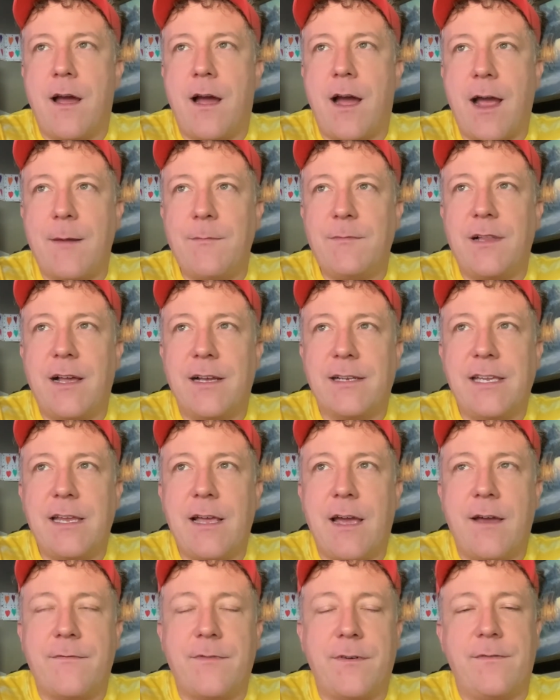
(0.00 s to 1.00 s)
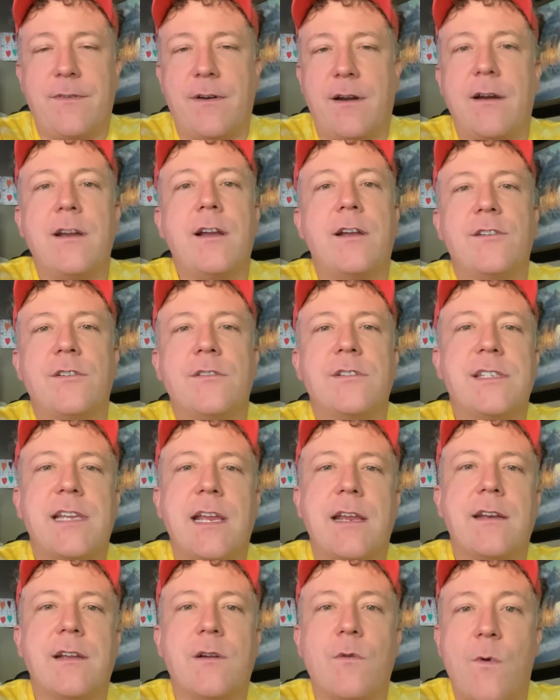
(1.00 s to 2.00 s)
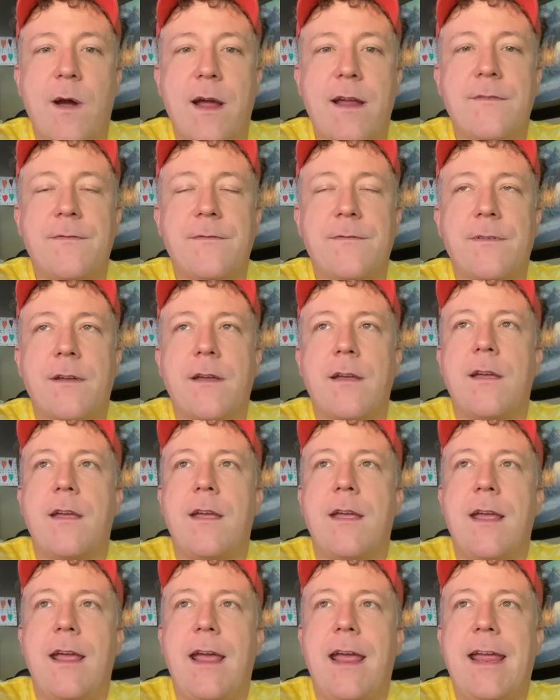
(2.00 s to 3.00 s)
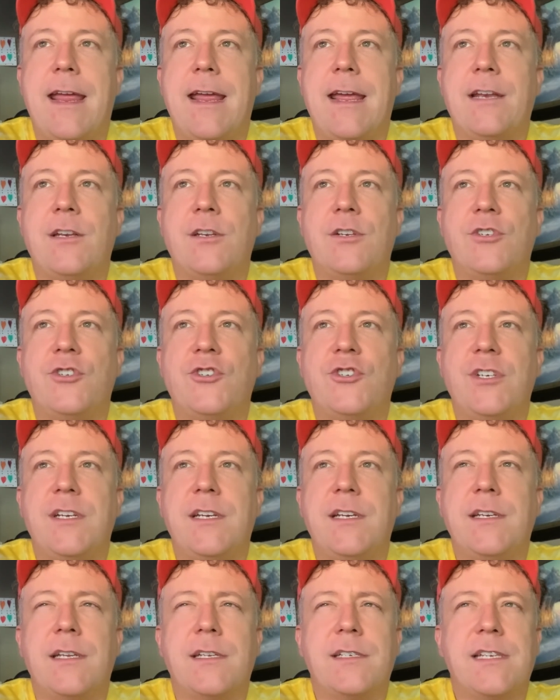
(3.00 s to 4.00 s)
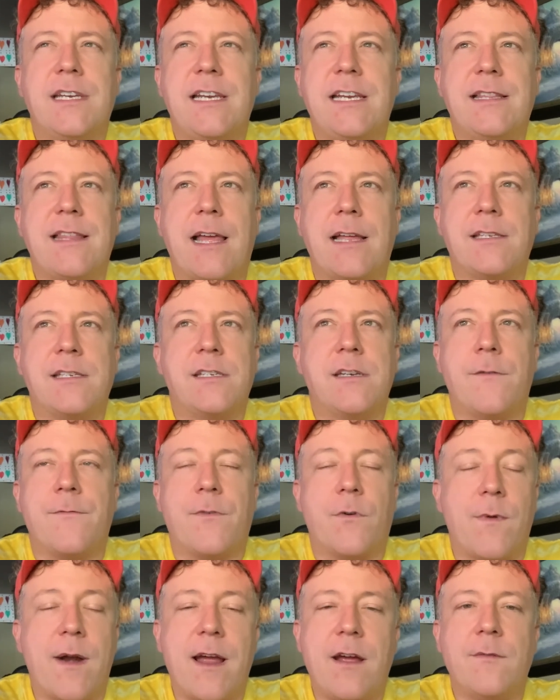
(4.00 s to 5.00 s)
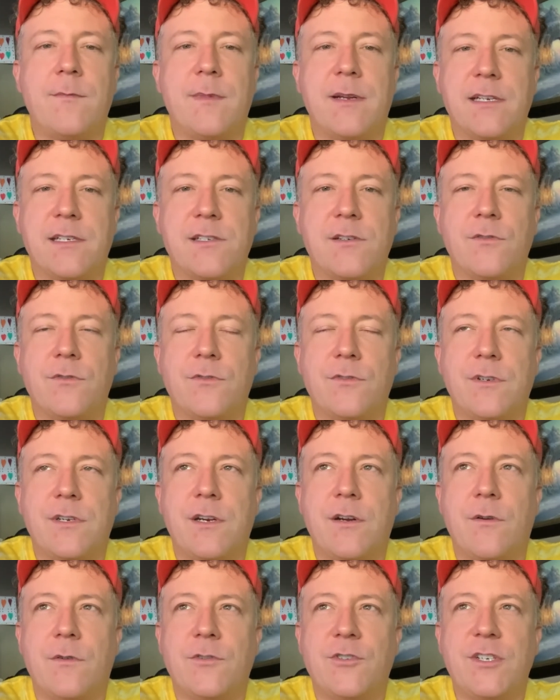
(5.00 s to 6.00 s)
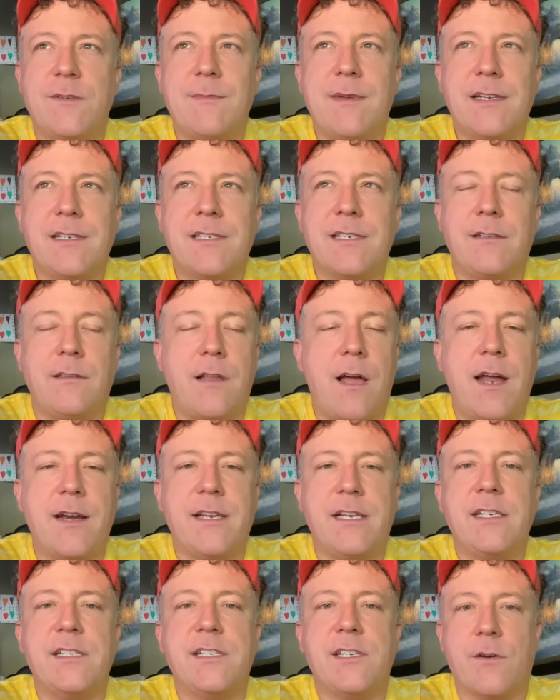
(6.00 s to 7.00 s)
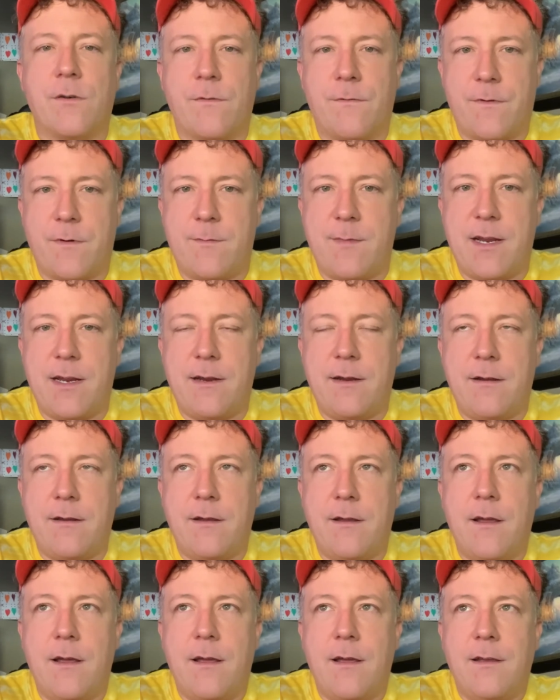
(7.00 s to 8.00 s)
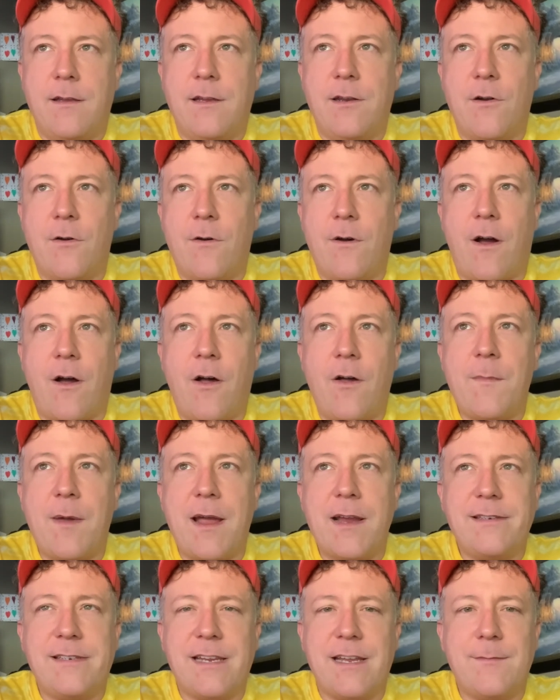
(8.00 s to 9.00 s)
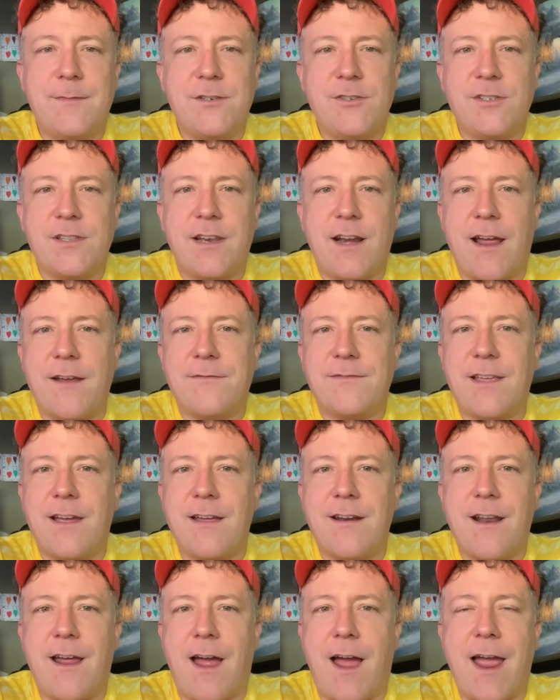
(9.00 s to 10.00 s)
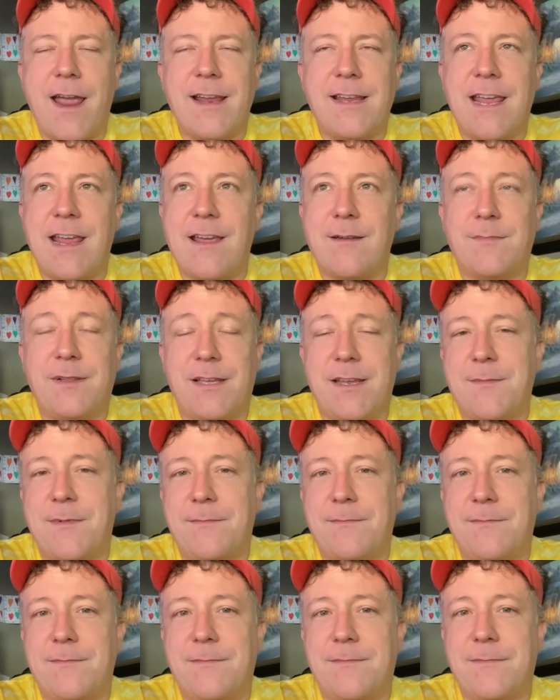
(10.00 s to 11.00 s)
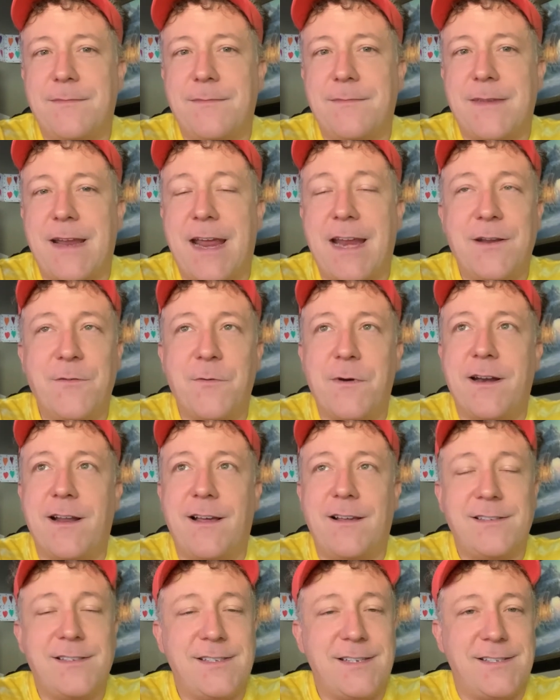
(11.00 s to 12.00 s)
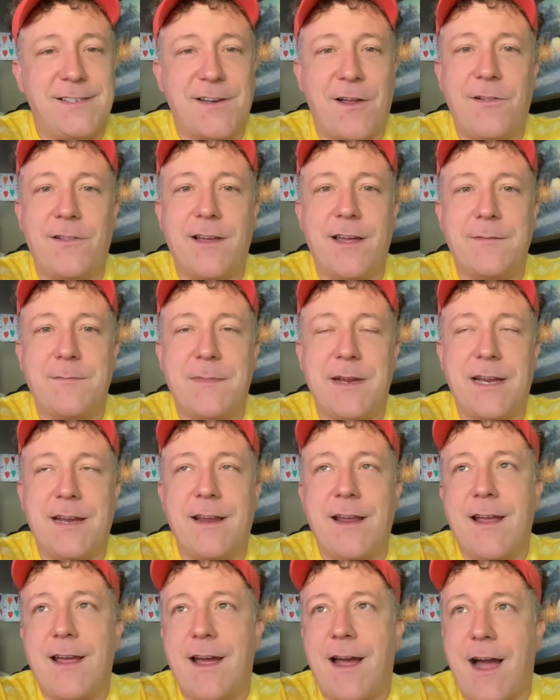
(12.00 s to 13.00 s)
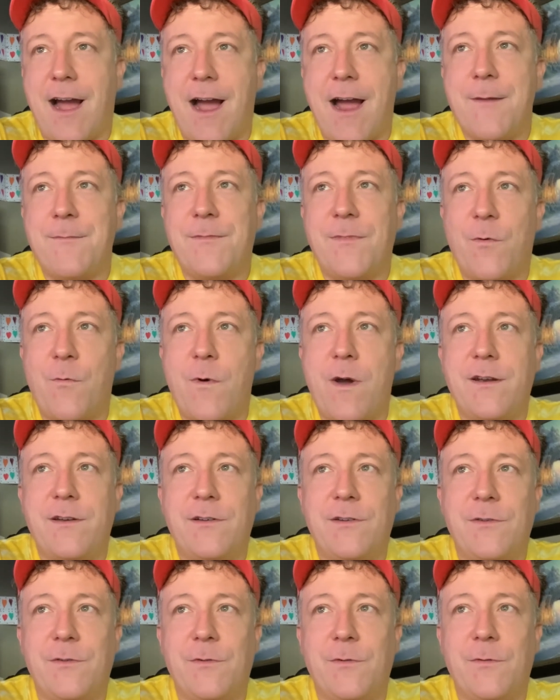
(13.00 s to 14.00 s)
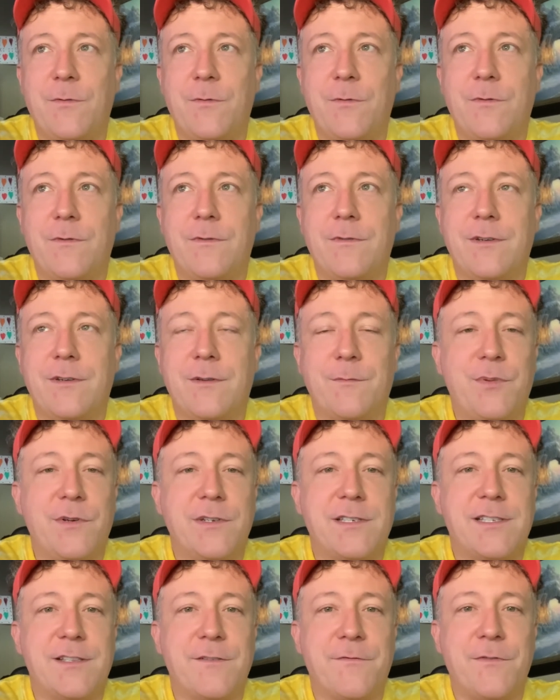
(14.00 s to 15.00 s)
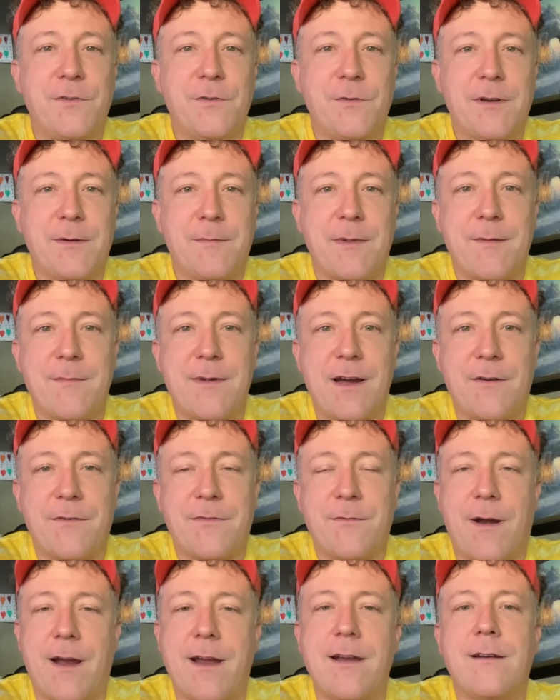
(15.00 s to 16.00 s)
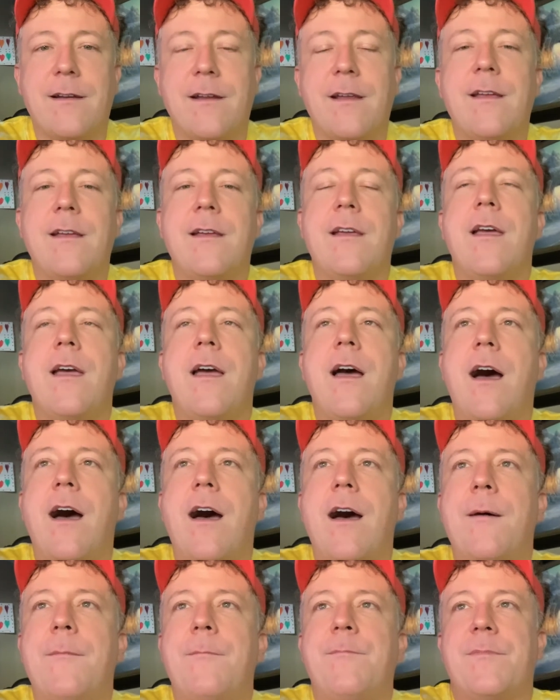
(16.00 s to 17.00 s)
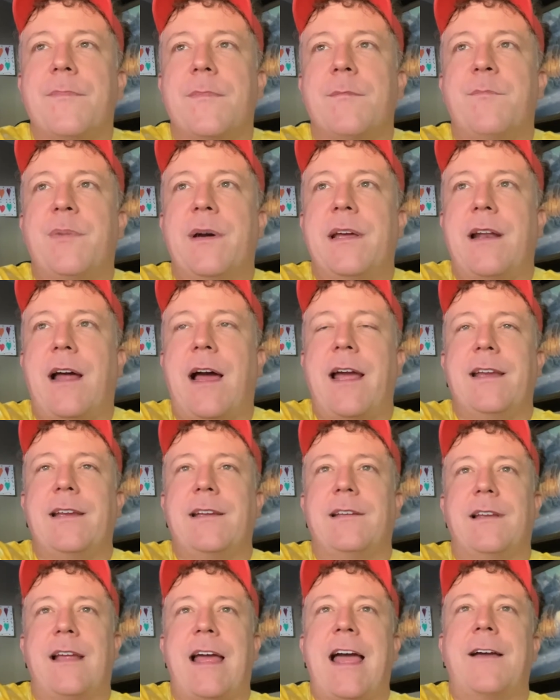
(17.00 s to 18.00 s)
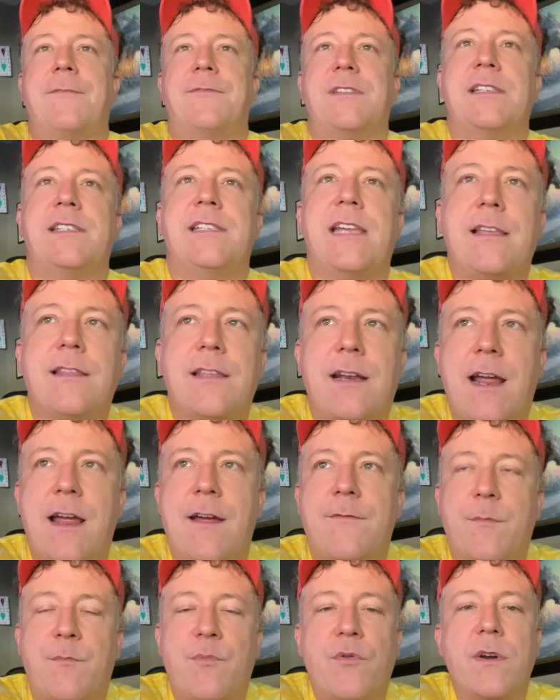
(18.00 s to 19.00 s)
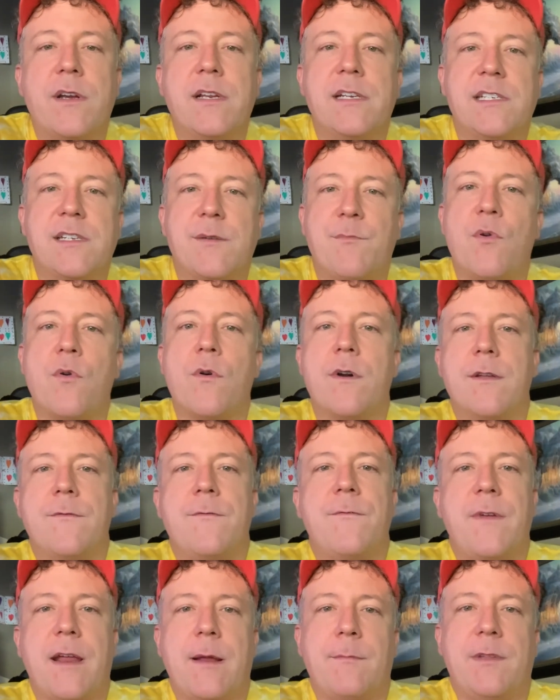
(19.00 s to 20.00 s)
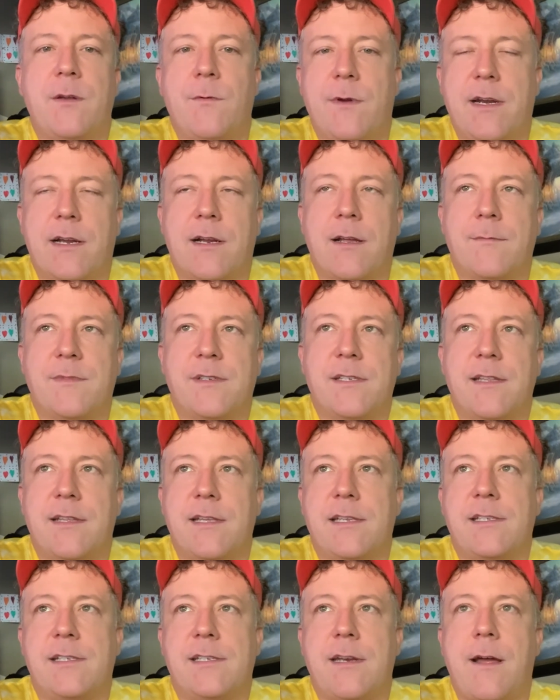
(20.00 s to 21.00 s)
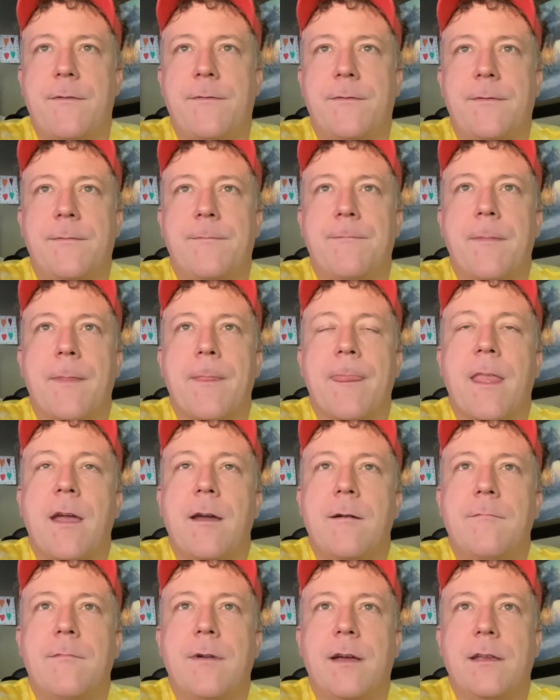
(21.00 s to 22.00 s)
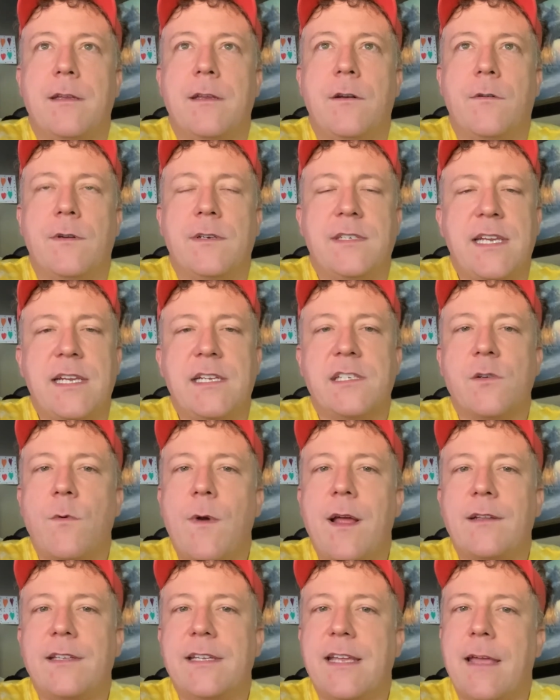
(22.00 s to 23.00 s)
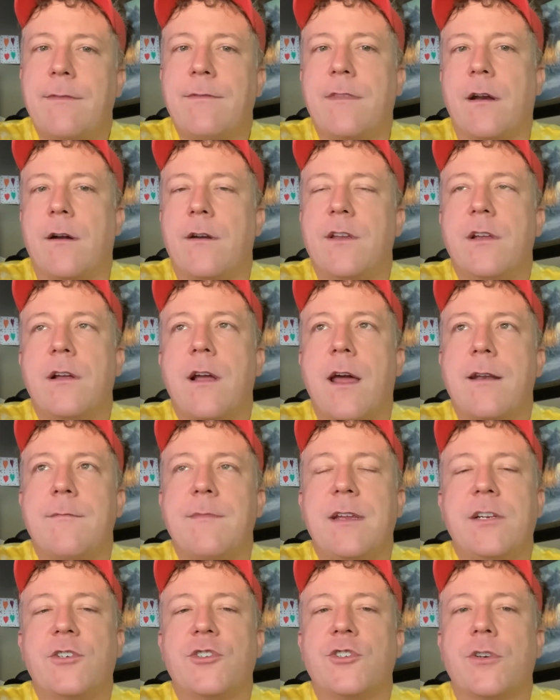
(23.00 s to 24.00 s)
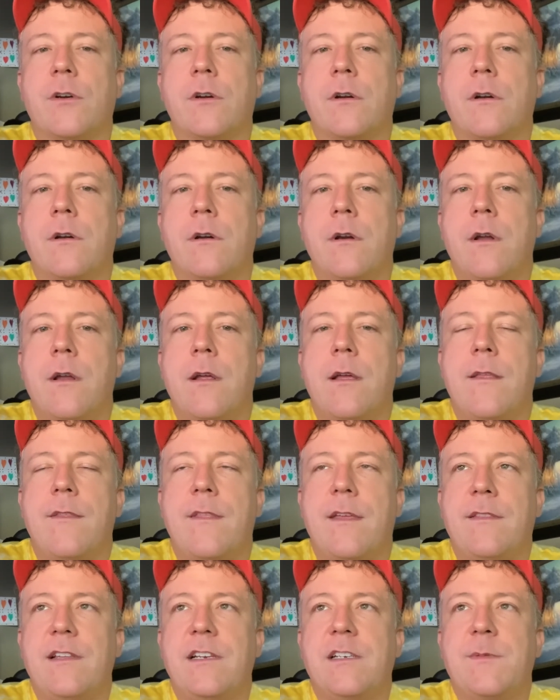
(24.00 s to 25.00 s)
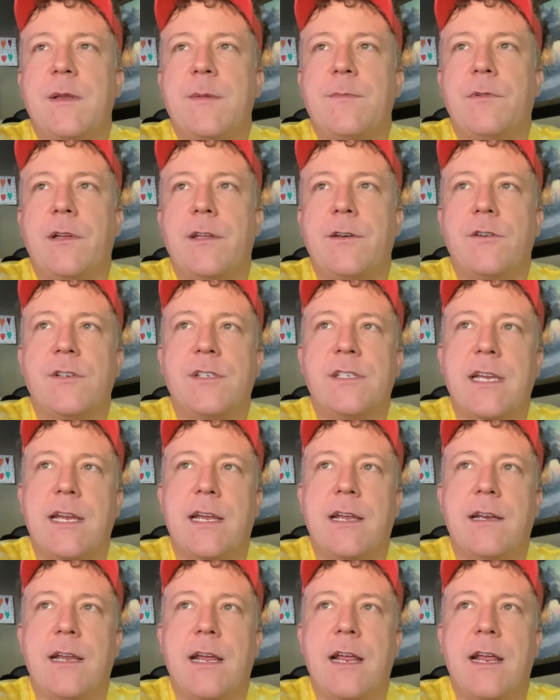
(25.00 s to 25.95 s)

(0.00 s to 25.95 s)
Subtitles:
I'm lucky I have a very understanding wife and she doesn't eat that stuff around me. So, she makes it a lot easier for me. All my damage that I've done, I can't blame anyone else. It's all on me. I'm the one who puts the food in my mouth, right? But I have to say that I have a pretty supportive family when it comes to this stuff. But, it takes a while to get there. You got to make sure that these people understand.